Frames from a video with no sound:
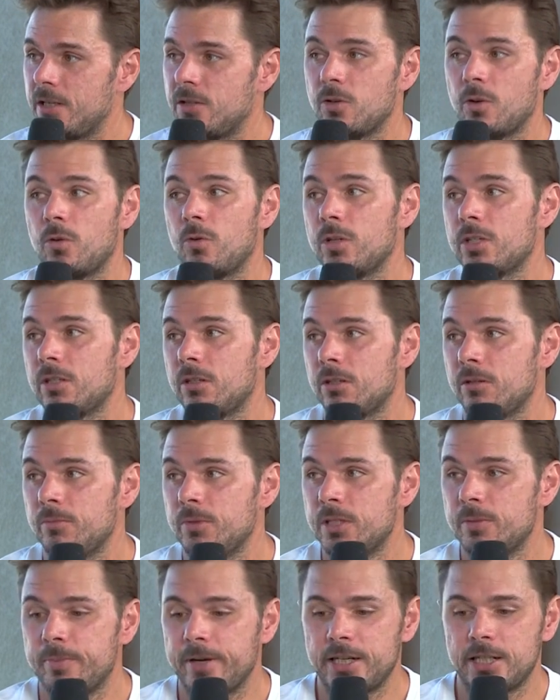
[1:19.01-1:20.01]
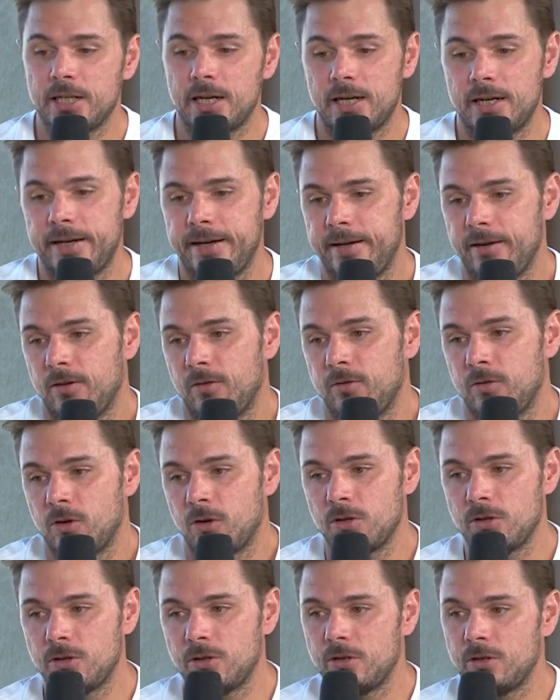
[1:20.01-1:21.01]
It's always going to be special. And of
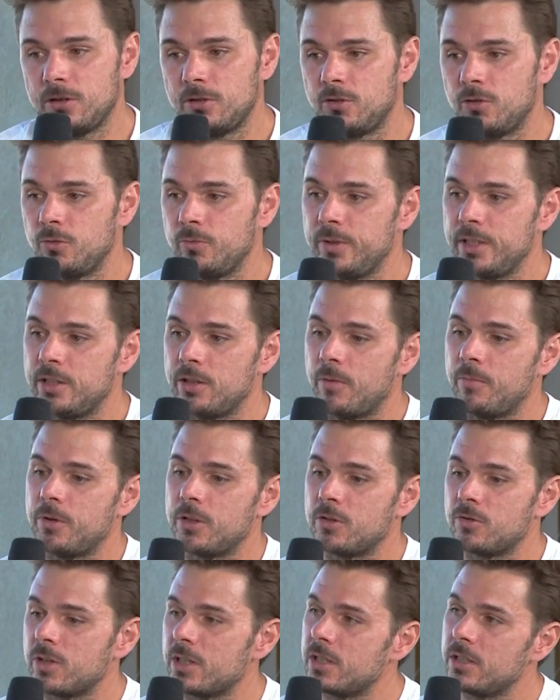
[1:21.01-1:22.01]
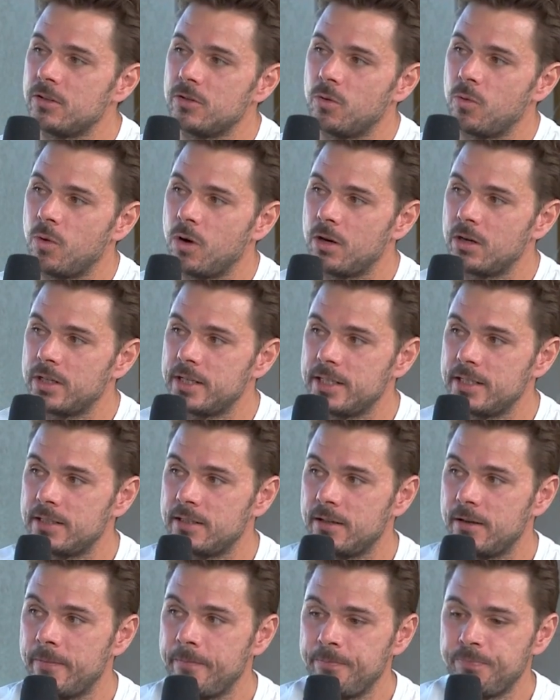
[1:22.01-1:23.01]
course, uh, to be top 100 in the world
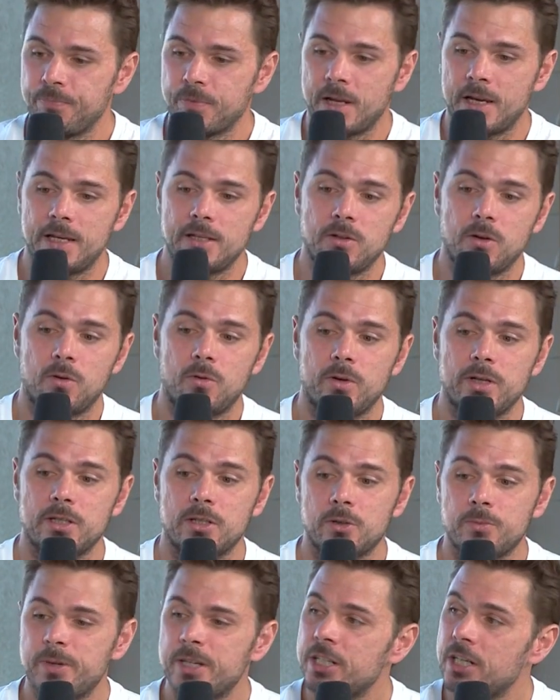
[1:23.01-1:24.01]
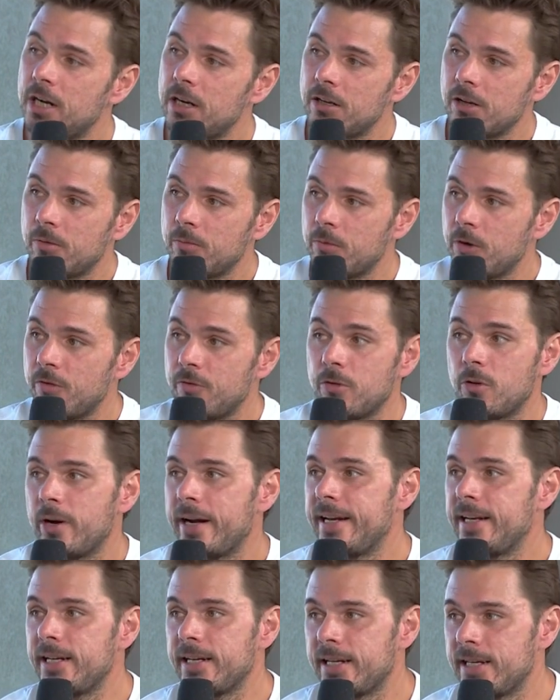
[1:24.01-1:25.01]
is uh, uh, is always a special number
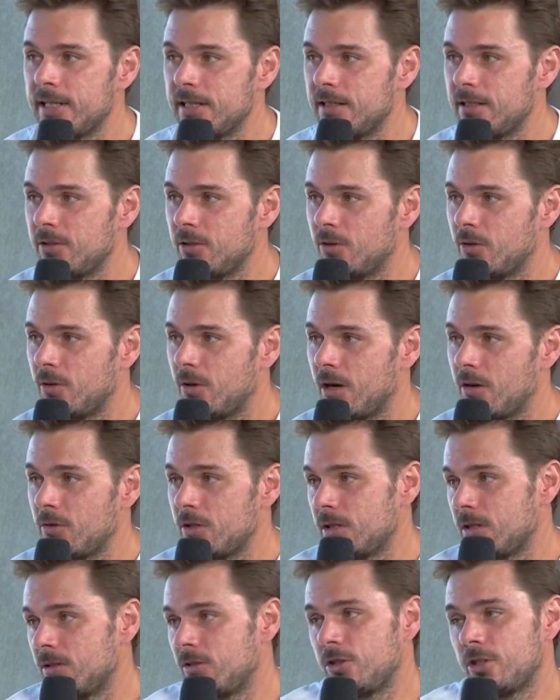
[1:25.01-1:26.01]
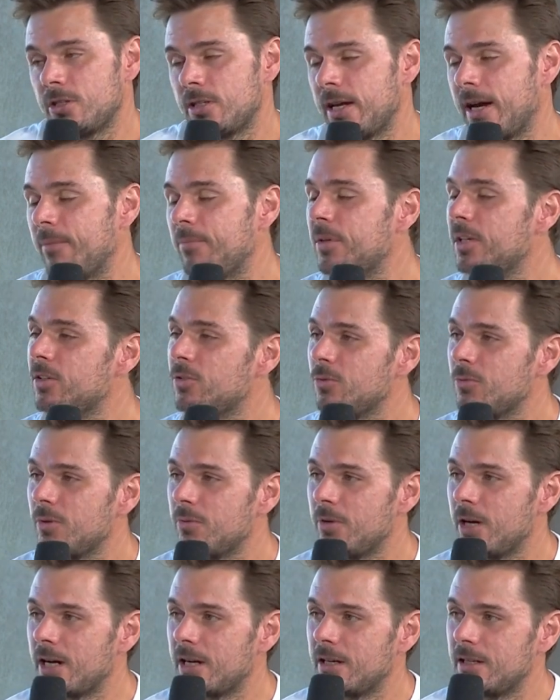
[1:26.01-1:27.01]
for any kid. So I was just happy to
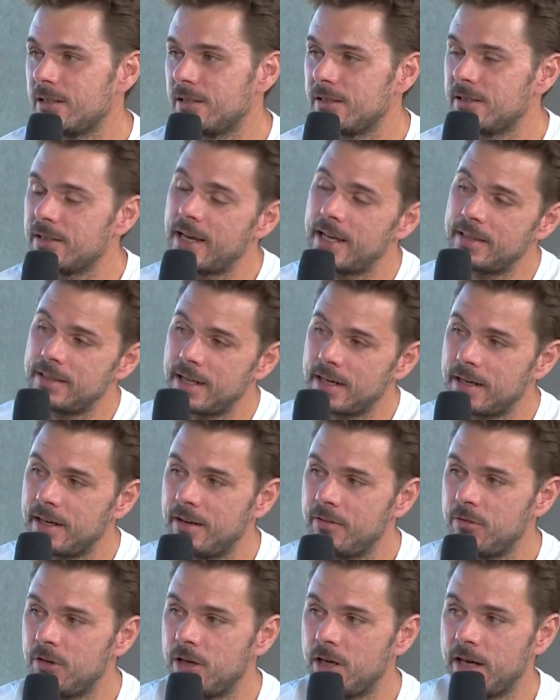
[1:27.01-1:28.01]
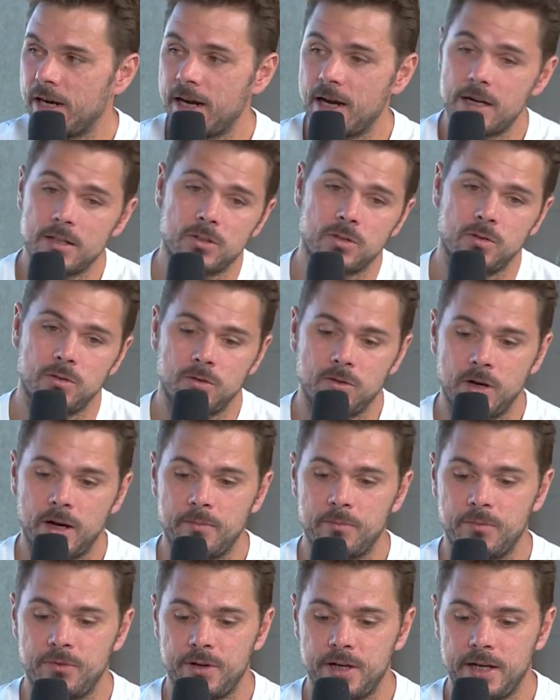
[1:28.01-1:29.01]
be back at, at that level. I also know
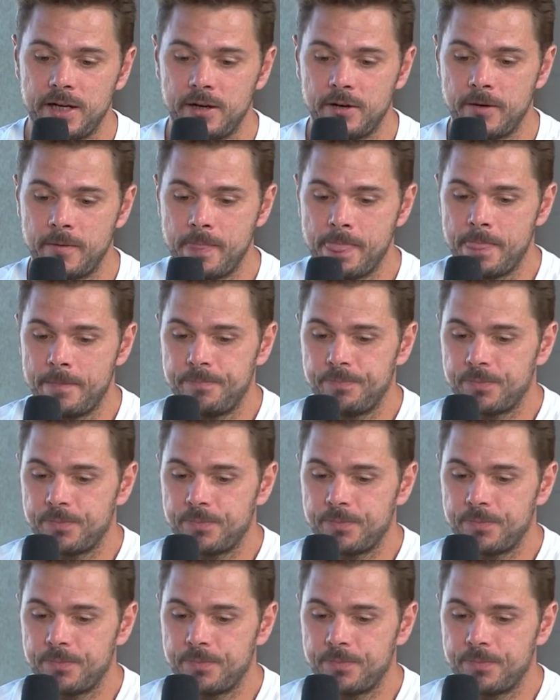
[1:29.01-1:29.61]
I'm feeling uh,